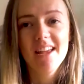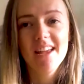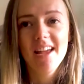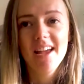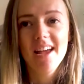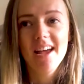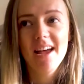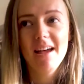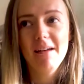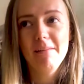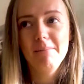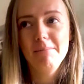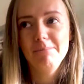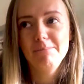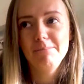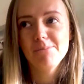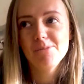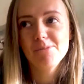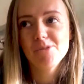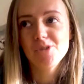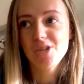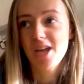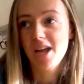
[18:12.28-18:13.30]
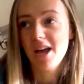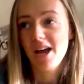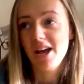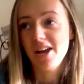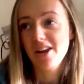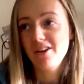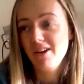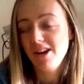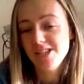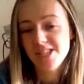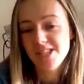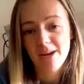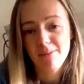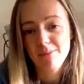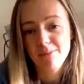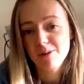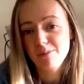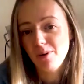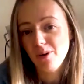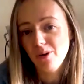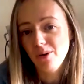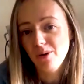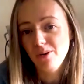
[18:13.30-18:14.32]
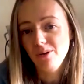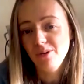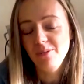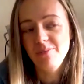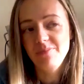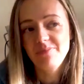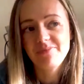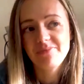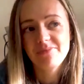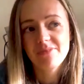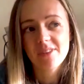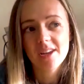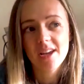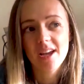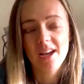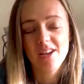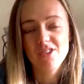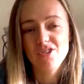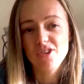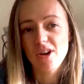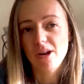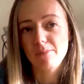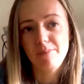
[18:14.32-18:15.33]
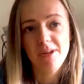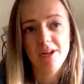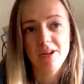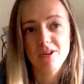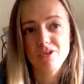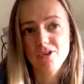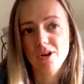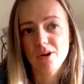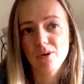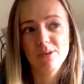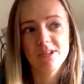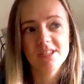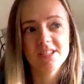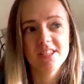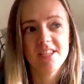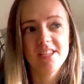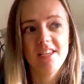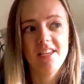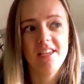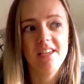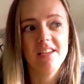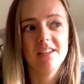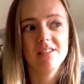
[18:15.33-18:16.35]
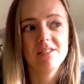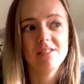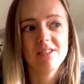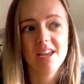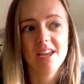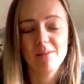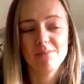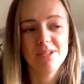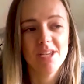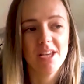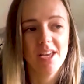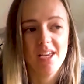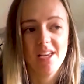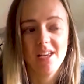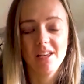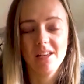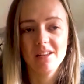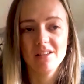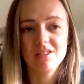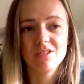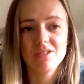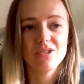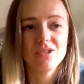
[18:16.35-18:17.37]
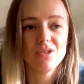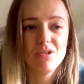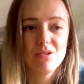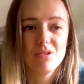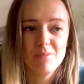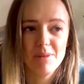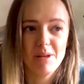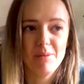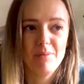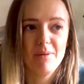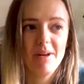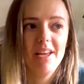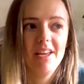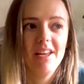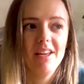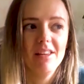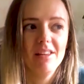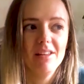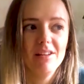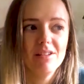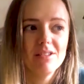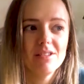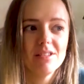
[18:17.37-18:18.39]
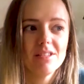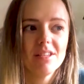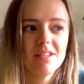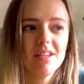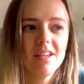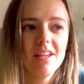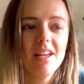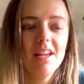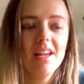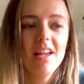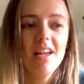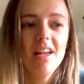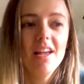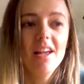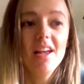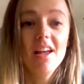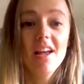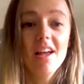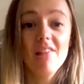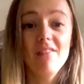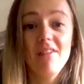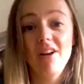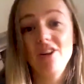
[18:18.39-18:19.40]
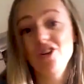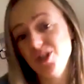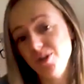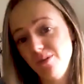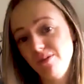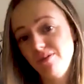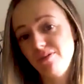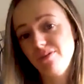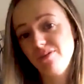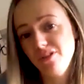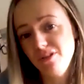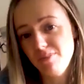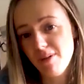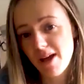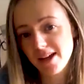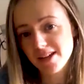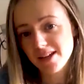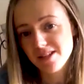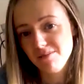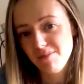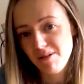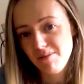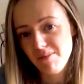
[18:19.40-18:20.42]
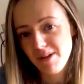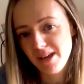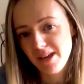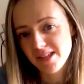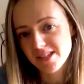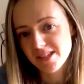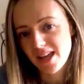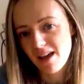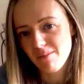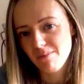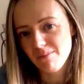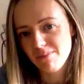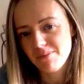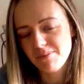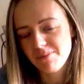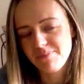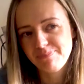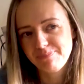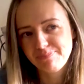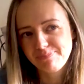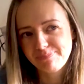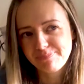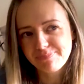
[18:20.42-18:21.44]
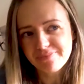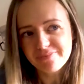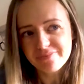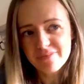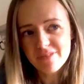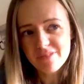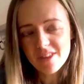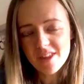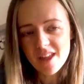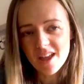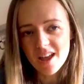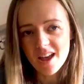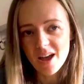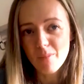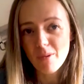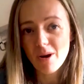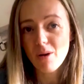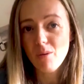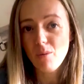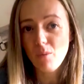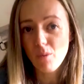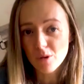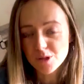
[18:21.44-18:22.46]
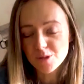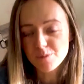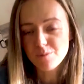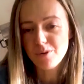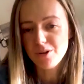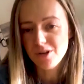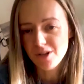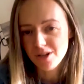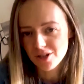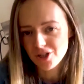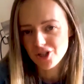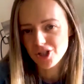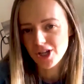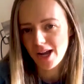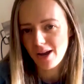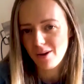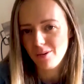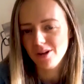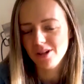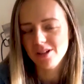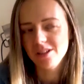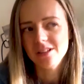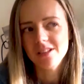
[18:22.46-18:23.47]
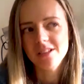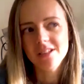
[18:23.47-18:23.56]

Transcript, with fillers: Um, so yeah, I had a great time at the pole. I uh, drank beer, drank whiskey, kept taking so many painkillers, eventually we flew back to the main base camp uh, where I was put in a shower.